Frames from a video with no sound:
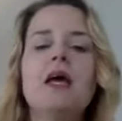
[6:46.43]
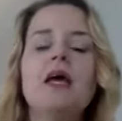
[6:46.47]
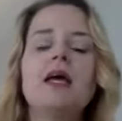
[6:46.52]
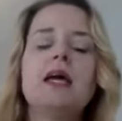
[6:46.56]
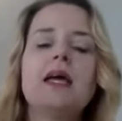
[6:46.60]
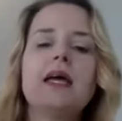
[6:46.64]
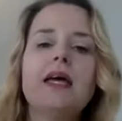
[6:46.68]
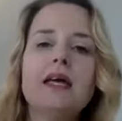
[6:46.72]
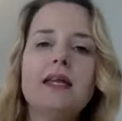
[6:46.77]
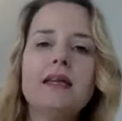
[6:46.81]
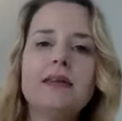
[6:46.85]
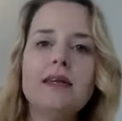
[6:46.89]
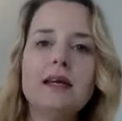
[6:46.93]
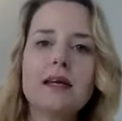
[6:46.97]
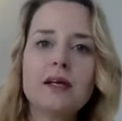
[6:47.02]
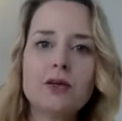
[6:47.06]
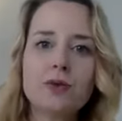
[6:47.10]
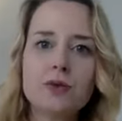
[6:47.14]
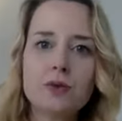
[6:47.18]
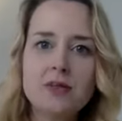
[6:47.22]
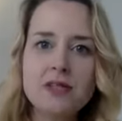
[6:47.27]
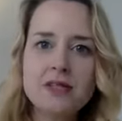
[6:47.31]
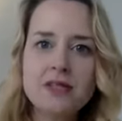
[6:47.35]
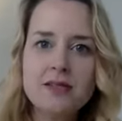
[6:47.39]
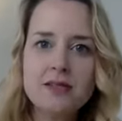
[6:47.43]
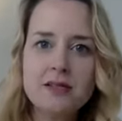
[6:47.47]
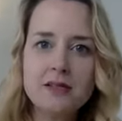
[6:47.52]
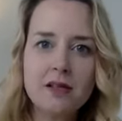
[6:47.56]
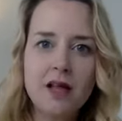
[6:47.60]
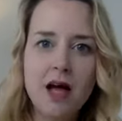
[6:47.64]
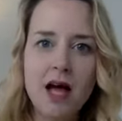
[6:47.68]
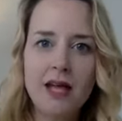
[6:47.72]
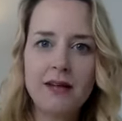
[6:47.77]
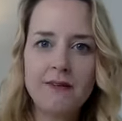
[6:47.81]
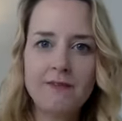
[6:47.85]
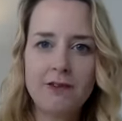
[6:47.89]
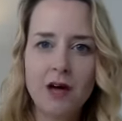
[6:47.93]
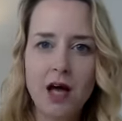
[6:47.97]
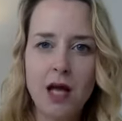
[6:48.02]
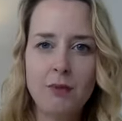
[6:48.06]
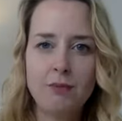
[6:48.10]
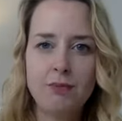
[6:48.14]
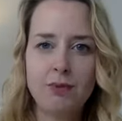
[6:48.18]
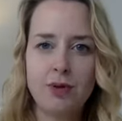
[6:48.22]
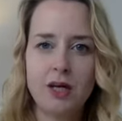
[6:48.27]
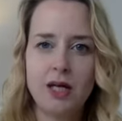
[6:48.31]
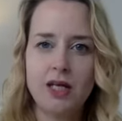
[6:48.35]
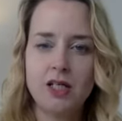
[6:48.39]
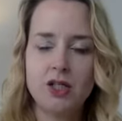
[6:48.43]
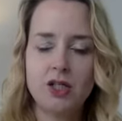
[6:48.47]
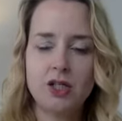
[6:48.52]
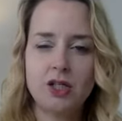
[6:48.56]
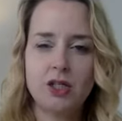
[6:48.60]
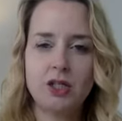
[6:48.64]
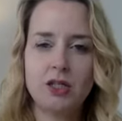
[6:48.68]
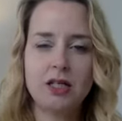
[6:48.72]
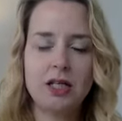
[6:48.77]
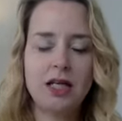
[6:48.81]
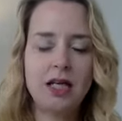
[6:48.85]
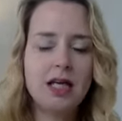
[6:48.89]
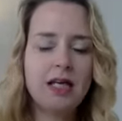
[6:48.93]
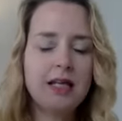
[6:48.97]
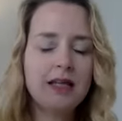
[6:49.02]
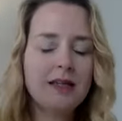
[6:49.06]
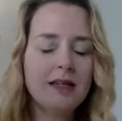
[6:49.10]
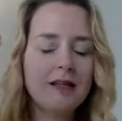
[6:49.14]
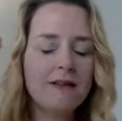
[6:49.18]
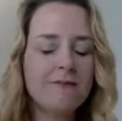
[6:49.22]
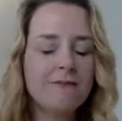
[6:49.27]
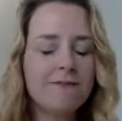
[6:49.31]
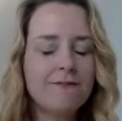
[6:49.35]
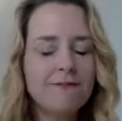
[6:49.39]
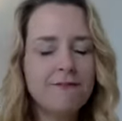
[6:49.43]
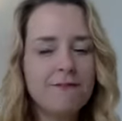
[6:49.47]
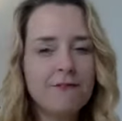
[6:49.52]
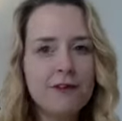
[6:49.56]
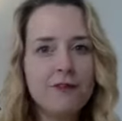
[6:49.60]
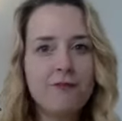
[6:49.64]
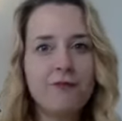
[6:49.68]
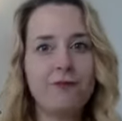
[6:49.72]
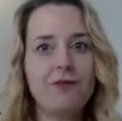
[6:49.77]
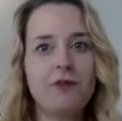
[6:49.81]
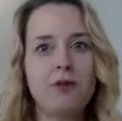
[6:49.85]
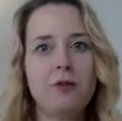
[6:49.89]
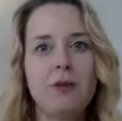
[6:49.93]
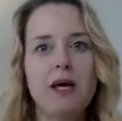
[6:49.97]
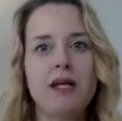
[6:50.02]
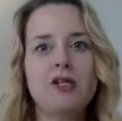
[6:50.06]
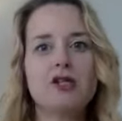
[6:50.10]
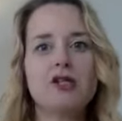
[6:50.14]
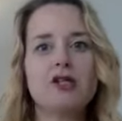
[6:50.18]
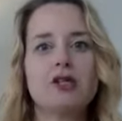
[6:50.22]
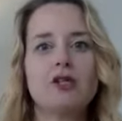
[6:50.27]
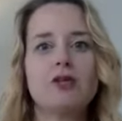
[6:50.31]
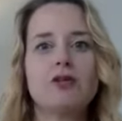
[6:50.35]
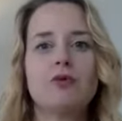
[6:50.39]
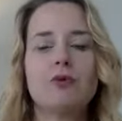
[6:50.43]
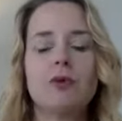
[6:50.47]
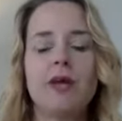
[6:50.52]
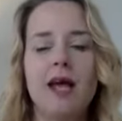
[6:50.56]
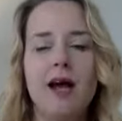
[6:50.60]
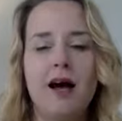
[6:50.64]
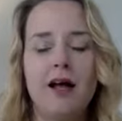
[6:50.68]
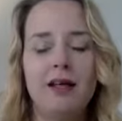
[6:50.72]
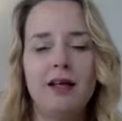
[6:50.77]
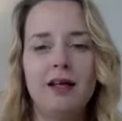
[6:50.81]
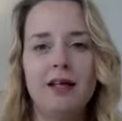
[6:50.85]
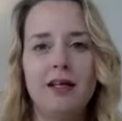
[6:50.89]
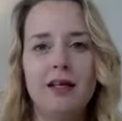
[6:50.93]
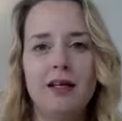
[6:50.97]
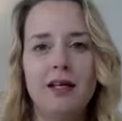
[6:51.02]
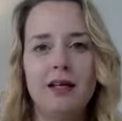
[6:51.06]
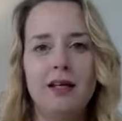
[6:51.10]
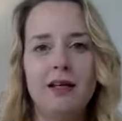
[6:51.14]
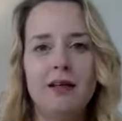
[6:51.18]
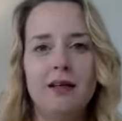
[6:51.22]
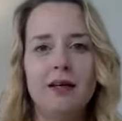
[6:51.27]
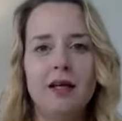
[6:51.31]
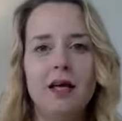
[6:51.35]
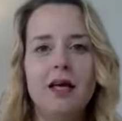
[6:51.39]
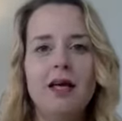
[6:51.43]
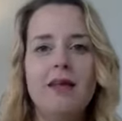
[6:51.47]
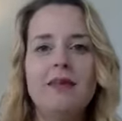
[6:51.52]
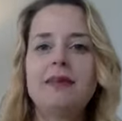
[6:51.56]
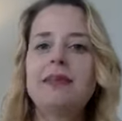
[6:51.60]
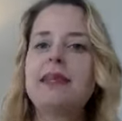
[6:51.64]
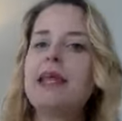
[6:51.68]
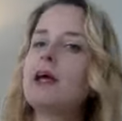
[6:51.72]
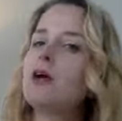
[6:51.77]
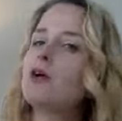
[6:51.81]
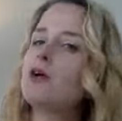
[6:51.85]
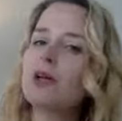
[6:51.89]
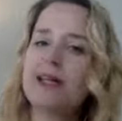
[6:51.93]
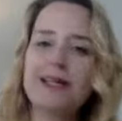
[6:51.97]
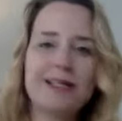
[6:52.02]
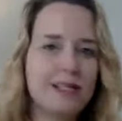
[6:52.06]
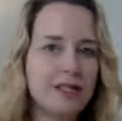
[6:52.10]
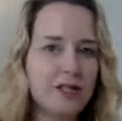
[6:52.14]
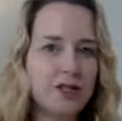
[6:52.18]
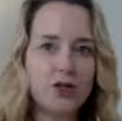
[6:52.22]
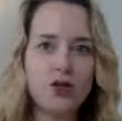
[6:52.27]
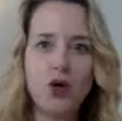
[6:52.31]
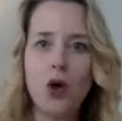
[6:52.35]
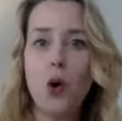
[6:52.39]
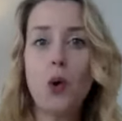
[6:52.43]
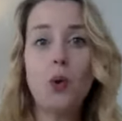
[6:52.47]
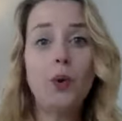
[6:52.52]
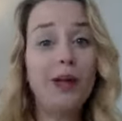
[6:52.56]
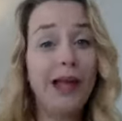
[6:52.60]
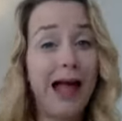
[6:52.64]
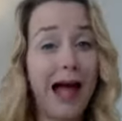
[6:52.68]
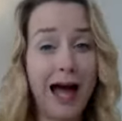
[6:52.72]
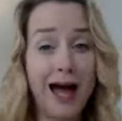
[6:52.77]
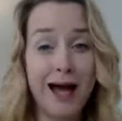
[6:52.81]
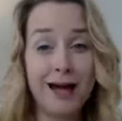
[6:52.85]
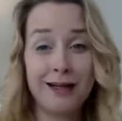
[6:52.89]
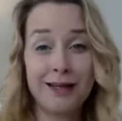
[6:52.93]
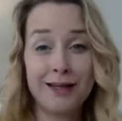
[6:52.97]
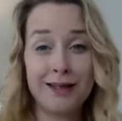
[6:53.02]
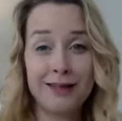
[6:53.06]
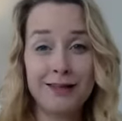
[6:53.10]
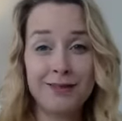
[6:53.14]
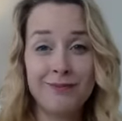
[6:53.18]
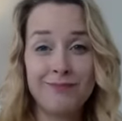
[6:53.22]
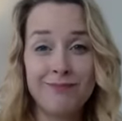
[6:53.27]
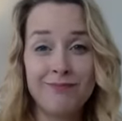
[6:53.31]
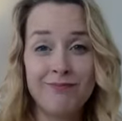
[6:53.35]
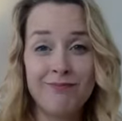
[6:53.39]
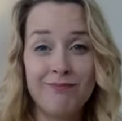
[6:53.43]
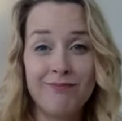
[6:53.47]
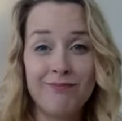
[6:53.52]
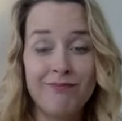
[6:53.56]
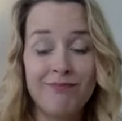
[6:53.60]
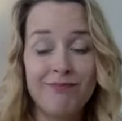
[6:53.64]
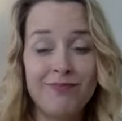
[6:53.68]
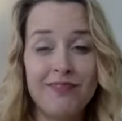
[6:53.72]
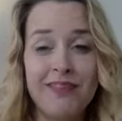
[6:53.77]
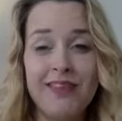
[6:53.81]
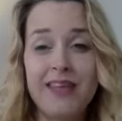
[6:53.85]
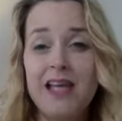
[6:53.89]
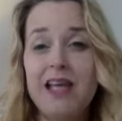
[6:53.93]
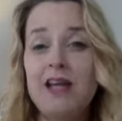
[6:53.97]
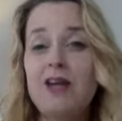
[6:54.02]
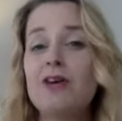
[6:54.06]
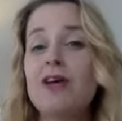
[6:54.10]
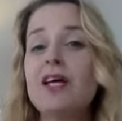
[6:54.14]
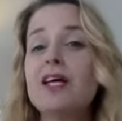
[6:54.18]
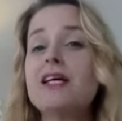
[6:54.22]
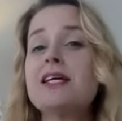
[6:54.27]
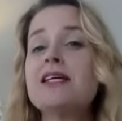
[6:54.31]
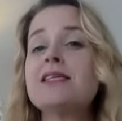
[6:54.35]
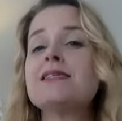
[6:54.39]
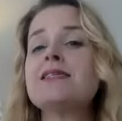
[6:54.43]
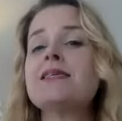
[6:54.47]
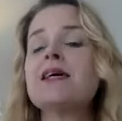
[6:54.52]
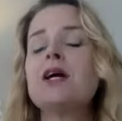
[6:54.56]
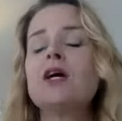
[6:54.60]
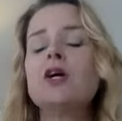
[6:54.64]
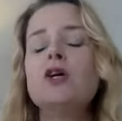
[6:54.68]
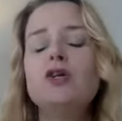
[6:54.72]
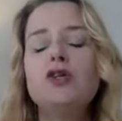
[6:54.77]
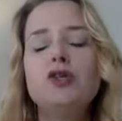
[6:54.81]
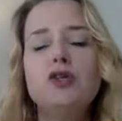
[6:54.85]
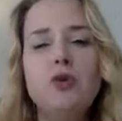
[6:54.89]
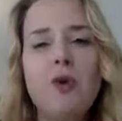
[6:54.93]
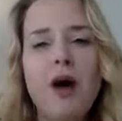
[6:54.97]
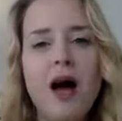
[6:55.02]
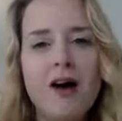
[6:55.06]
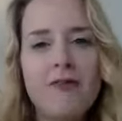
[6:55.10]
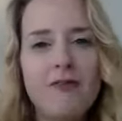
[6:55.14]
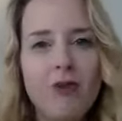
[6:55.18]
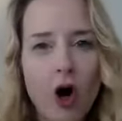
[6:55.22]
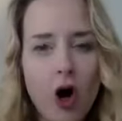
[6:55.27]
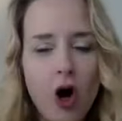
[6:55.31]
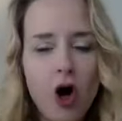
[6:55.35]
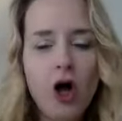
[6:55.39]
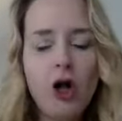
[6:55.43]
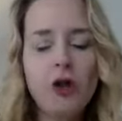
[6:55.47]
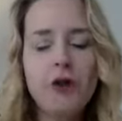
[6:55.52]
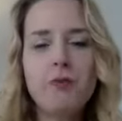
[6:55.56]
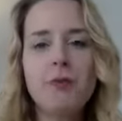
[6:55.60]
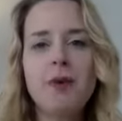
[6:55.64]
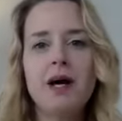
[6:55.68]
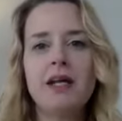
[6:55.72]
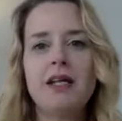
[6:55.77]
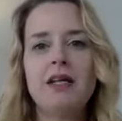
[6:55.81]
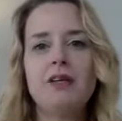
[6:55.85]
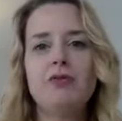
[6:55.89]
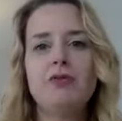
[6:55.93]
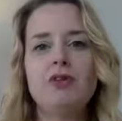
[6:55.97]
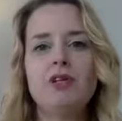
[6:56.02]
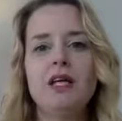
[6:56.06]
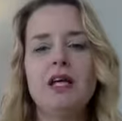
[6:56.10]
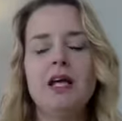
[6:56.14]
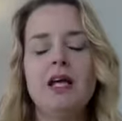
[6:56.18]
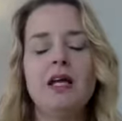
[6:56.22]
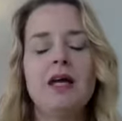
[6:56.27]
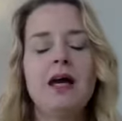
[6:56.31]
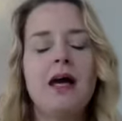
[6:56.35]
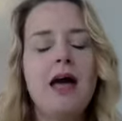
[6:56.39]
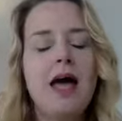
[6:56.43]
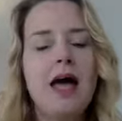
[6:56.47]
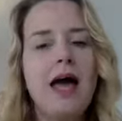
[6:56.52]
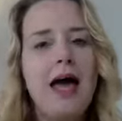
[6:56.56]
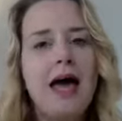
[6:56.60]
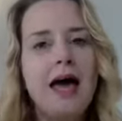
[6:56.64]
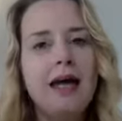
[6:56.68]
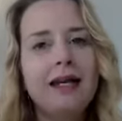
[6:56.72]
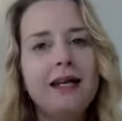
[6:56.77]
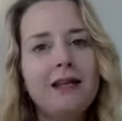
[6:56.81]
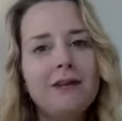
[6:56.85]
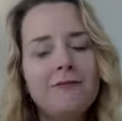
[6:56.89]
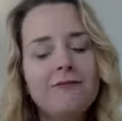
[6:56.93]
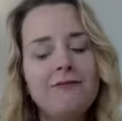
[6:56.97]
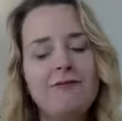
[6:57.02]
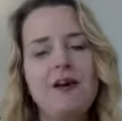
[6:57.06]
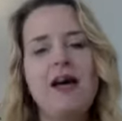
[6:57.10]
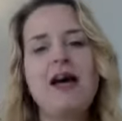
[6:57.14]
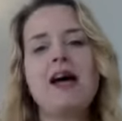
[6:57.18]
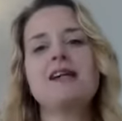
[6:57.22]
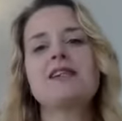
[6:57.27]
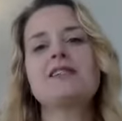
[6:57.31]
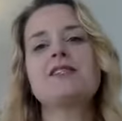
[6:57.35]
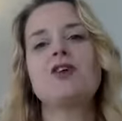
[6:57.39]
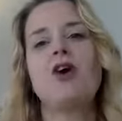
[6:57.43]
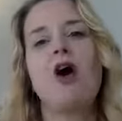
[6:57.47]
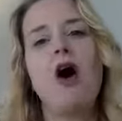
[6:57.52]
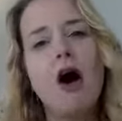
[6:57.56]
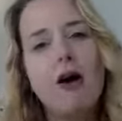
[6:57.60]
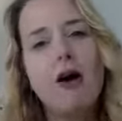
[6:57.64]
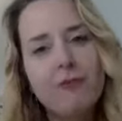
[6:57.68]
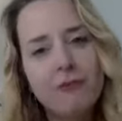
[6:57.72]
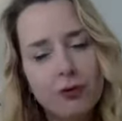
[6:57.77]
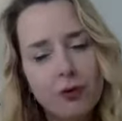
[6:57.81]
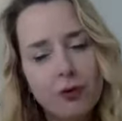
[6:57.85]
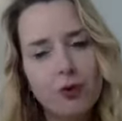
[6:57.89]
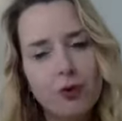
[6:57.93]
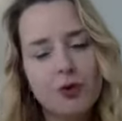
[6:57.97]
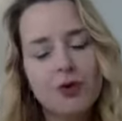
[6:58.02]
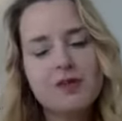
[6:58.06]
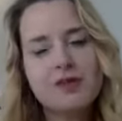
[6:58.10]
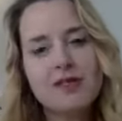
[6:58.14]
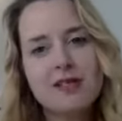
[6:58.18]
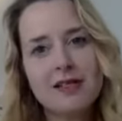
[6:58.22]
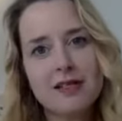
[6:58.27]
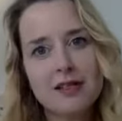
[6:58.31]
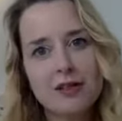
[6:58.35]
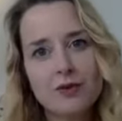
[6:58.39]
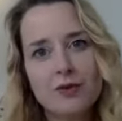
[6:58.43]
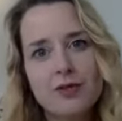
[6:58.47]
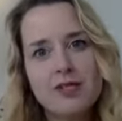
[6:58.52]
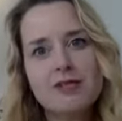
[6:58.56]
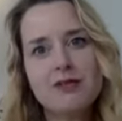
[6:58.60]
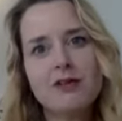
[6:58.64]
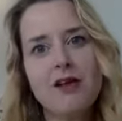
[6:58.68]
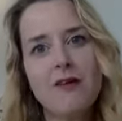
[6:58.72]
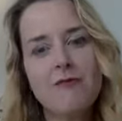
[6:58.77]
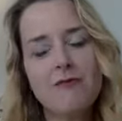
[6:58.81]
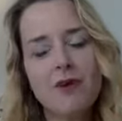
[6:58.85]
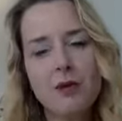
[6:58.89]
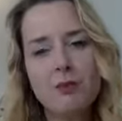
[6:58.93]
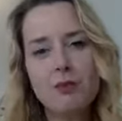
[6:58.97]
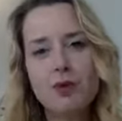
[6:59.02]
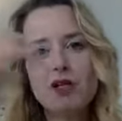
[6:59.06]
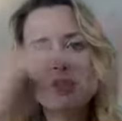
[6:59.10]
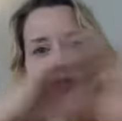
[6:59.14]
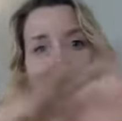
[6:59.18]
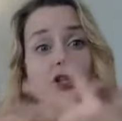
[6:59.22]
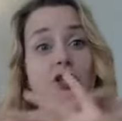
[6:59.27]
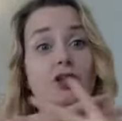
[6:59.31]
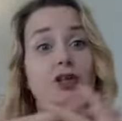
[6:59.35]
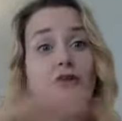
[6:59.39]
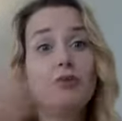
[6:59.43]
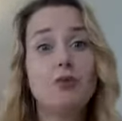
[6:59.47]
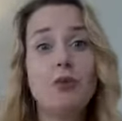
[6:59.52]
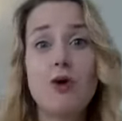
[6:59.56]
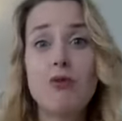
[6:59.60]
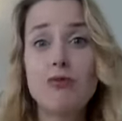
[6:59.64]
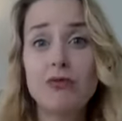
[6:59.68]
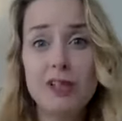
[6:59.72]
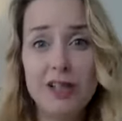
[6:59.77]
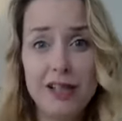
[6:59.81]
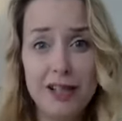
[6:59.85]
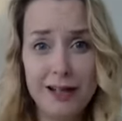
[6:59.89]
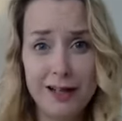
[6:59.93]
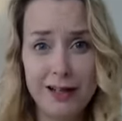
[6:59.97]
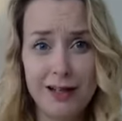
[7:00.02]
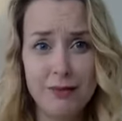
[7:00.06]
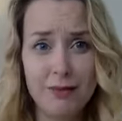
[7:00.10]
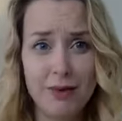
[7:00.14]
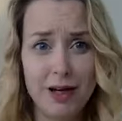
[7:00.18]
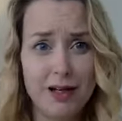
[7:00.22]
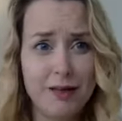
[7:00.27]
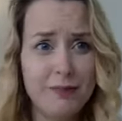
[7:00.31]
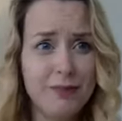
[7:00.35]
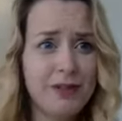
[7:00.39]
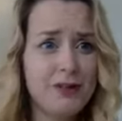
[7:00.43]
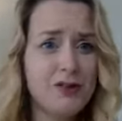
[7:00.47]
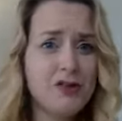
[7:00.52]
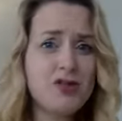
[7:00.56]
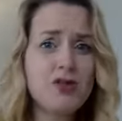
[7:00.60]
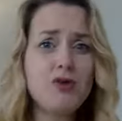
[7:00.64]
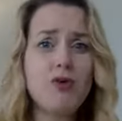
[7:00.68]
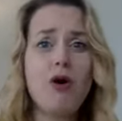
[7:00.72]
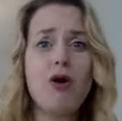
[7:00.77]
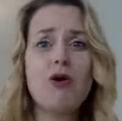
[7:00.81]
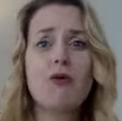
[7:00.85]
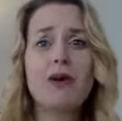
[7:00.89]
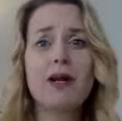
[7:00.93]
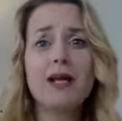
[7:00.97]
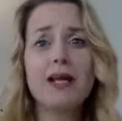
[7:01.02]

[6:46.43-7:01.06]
In the crystalline vibration, in the fifth dimensional reality, there is no lack. You have all the money you need. And in fact, of course, in the crystalline vibration, you won't need any money because you already